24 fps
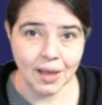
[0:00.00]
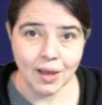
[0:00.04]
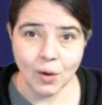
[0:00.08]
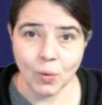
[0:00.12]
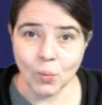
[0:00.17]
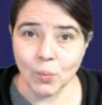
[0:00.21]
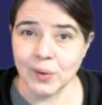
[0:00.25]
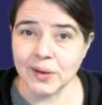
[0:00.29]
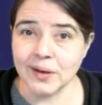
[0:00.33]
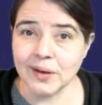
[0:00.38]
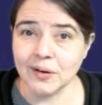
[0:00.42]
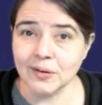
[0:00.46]

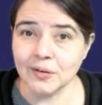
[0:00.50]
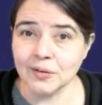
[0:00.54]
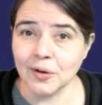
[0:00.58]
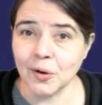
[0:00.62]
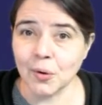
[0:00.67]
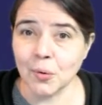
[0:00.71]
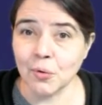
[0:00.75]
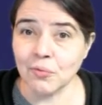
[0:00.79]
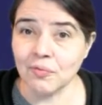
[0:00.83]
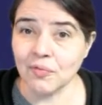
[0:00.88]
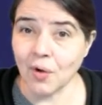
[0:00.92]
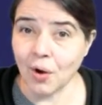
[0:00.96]
We don't
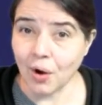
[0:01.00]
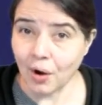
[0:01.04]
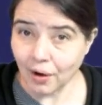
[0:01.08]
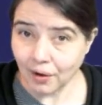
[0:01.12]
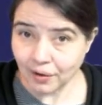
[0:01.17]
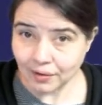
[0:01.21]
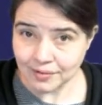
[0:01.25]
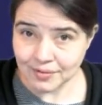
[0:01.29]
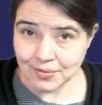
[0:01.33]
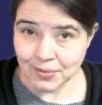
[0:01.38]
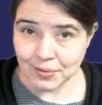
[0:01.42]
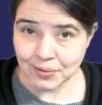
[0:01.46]
know if
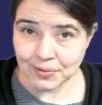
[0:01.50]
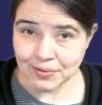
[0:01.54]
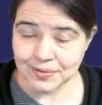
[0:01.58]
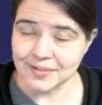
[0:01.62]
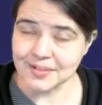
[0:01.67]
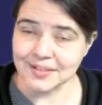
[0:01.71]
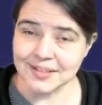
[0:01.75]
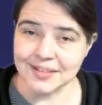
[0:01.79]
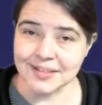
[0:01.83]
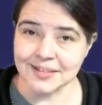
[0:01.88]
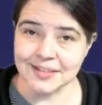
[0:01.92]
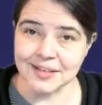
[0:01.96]
our solar
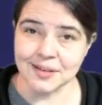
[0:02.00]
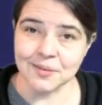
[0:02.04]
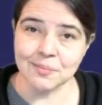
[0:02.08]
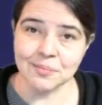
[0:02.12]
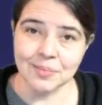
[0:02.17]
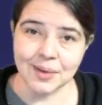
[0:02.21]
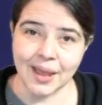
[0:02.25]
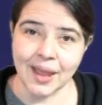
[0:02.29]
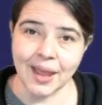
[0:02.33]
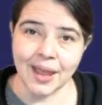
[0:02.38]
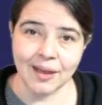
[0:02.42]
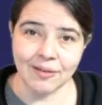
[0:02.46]
system
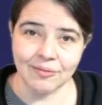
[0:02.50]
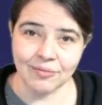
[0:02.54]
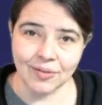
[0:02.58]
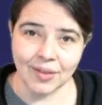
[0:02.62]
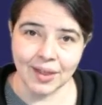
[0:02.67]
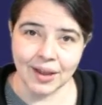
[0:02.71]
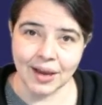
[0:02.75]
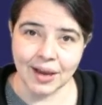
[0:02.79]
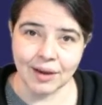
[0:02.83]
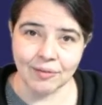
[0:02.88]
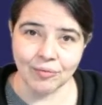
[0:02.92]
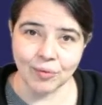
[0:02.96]
behaved
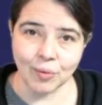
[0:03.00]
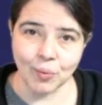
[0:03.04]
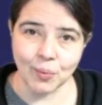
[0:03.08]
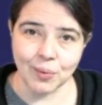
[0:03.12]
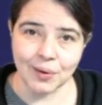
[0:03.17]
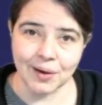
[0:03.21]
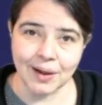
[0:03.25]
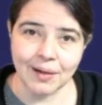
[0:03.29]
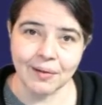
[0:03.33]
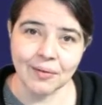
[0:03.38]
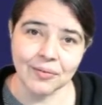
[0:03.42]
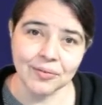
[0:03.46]
like
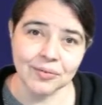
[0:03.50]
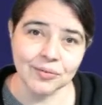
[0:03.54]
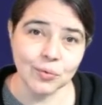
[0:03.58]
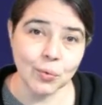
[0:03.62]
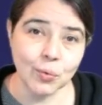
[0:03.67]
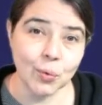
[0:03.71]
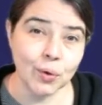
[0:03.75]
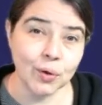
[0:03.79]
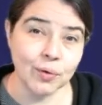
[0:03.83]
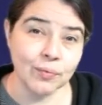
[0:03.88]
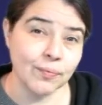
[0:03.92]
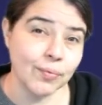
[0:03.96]
everyone else
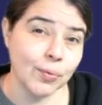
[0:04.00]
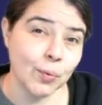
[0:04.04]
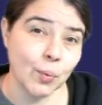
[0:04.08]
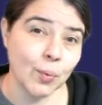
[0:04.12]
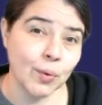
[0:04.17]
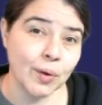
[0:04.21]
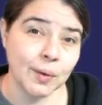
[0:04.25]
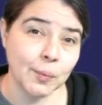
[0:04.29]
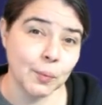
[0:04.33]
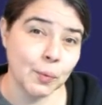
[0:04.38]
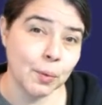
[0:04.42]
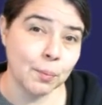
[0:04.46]
or if the
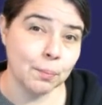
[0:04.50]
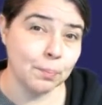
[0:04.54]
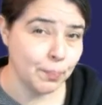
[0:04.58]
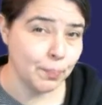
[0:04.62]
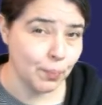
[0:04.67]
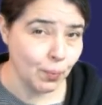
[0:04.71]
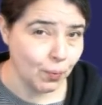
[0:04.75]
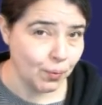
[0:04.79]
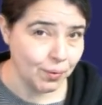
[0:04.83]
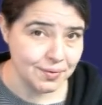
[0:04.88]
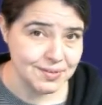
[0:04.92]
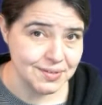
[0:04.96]
one where
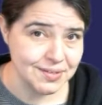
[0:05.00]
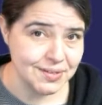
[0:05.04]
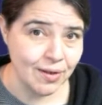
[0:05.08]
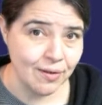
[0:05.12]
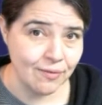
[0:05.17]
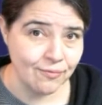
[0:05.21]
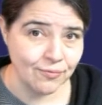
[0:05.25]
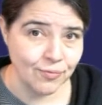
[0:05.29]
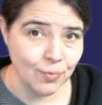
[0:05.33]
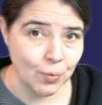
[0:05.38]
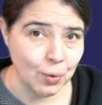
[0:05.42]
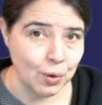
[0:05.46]

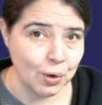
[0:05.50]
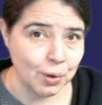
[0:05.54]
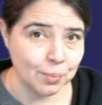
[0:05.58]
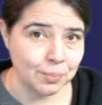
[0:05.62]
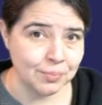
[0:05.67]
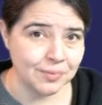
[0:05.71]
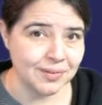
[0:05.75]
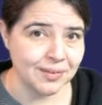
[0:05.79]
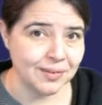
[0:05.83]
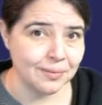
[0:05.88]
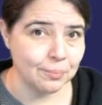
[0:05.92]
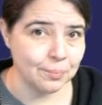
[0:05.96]
Borisov
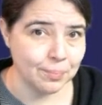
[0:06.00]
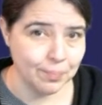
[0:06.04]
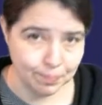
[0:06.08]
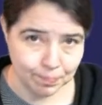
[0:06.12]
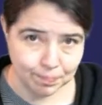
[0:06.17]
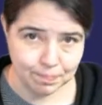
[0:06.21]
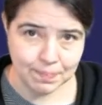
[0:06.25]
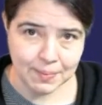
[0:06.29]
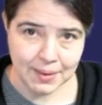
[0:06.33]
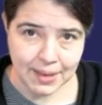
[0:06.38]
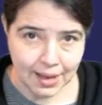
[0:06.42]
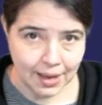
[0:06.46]
formed
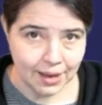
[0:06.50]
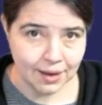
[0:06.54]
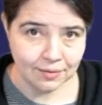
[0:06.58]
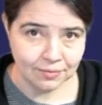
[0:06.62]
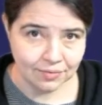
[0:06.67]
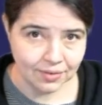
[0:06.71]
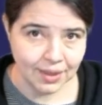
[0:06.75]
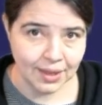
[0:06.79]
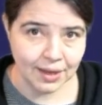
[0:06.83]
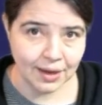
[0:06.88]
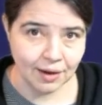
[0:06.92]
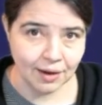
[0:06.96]

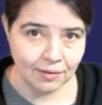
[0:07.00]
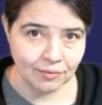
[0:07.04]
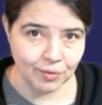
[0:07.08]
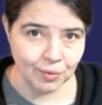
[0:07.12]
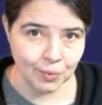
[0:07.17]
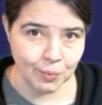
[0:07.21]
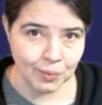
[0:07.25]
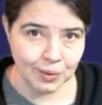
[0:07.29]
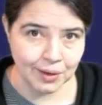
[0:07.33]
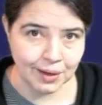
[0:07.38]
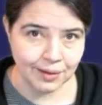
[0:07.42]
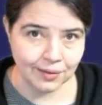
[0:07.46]
behaved like
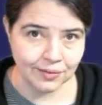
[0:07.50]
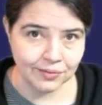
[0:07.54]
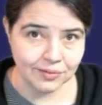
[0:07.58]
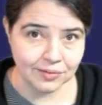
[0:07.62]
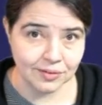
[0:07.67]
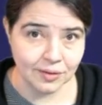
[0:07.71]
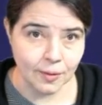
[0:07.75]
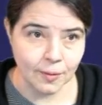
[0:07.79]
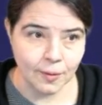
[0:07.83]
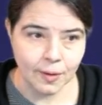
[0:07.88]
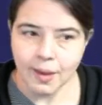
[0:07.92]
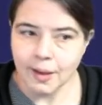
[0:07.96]
everyone else.
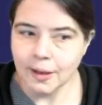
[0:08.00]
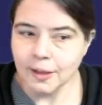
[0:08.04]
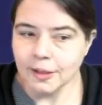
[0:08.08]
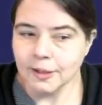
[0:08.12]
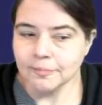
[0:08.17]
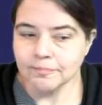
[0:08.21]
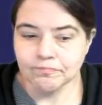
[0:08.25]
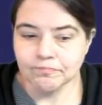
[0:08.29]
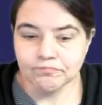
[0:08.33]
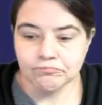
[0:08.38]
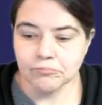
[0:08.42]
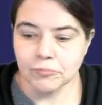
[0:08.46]

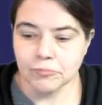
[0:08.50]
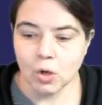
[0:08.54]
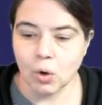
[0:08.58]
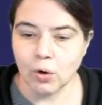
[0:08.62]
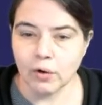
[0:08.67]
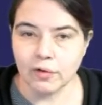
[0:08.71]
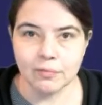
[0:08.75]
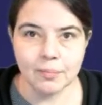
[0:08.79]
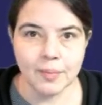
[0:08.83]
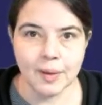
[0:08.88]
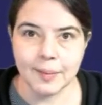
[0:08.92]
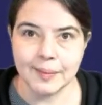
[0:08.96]
Or
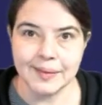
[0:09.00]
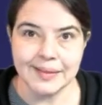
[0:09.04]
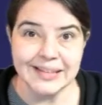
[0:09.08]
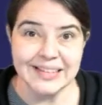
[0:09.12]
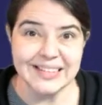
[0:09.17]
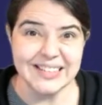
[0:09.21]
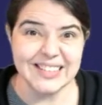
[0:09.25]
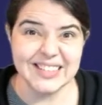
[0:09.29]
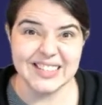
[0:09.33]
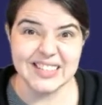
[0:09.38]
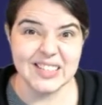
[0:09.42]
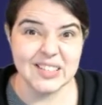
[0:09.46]
if maybe
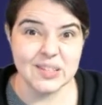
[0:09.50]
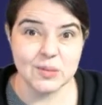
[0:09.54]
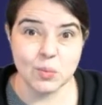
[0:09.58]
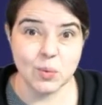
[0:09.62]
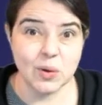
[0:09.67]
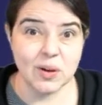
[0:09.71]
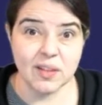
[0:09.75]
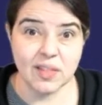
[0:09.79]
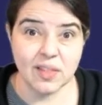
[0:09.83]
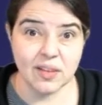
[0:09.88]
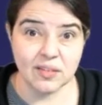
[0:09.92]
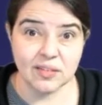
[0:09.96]
this is just
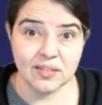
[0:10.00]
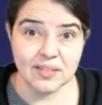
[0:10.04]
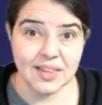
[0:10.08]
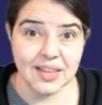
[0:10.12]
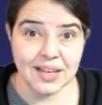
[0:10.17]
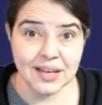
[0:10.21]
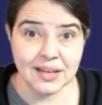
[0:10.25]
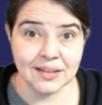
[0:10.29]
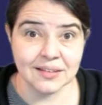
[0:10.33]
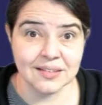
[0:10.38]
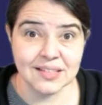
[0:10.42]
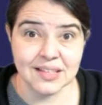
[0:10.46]
one of those
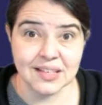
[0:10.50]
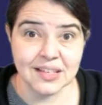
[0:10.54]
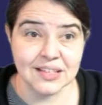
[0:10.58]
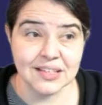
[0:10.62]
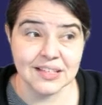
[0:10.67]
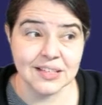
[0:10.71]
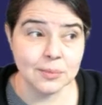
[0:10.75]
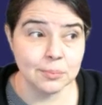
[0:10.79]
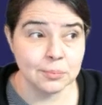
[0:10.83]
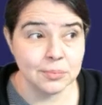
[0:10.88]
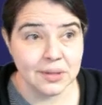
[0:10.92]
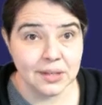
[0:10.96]
things that is
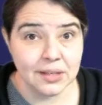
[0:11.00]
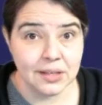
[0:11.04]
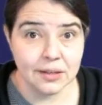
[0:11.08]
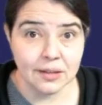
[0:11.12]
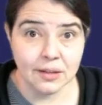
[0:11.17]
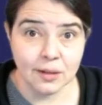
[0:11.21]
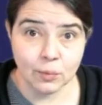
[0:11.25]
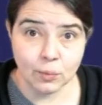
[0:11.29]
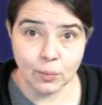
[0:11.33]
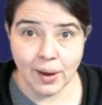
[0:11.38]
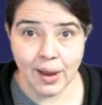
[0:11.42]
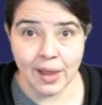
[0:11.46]

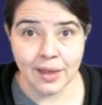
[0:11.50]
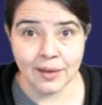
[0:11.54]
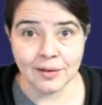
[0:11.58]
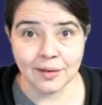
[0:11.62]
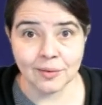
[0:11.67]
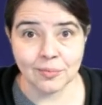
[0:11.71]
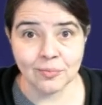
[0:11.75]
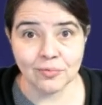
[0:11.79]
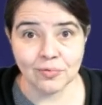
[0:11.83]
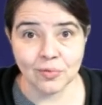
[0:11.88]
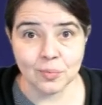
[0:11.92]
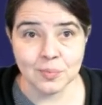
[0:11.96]
completely
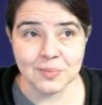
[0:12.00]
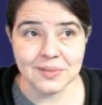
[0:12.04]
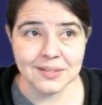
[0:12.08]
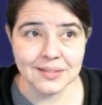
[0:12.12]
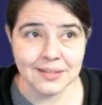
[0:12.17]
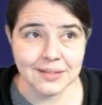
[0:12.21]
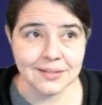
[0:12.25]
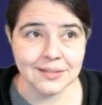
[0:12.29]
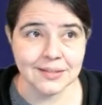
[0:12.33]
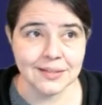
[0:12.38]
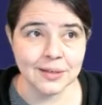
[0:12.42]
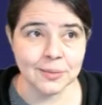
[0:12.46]
random from
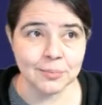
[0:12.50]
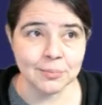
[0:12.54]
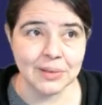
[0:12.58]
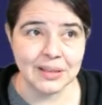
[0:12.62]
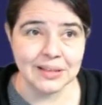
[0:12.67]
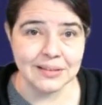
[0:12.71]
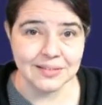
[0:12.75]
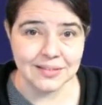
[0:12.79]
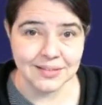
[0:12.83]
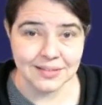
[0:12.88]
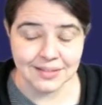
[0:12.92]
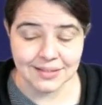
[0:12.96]
system
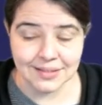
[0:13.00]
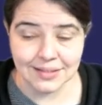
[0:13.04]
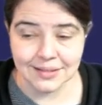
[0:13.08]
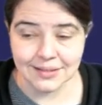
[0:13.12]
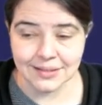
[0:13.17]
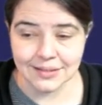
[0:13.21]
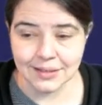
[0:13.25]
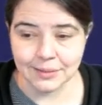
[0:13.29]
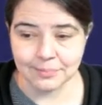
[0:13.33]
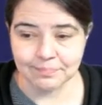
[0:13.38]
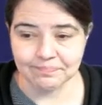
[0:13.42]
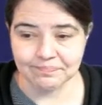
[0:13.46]
to
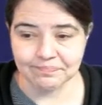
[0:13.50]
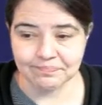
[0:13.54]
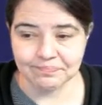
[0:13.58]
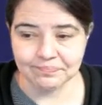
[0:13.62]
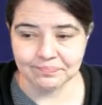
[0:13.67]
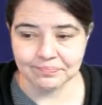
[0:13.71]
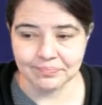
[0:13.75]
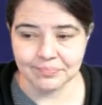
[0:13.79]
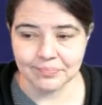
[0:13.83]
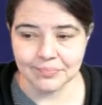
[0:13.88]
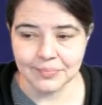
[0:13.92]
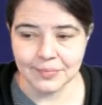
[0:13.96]
system.
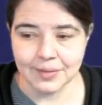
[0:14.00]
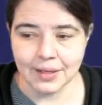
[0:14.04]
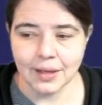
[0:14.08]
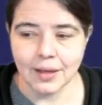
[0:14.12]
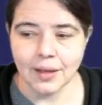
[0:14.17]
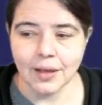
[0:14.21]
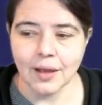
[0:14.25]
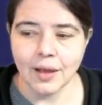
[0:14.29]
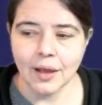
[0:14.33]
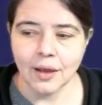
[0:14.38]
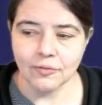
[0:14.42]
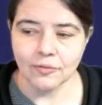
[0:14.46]

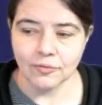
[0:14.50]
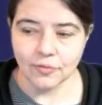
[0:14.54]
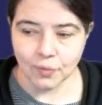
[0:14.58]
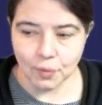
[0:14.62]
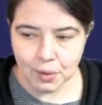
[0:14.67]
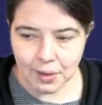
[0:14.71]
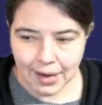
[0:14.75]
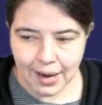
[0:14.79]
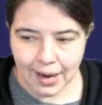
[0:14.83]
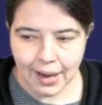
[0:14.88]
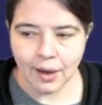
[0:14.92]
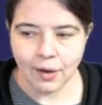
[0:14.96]
For
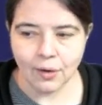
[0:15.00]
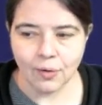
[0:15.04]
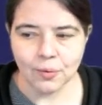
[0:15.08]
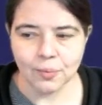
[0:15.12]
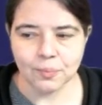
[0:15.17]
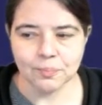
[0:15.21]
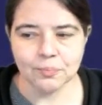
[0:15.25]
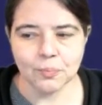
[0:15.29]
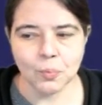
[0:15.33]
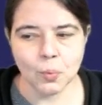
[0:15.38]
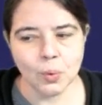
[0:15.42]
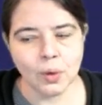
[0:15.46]

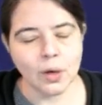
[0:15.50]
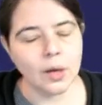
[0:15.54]
now, we're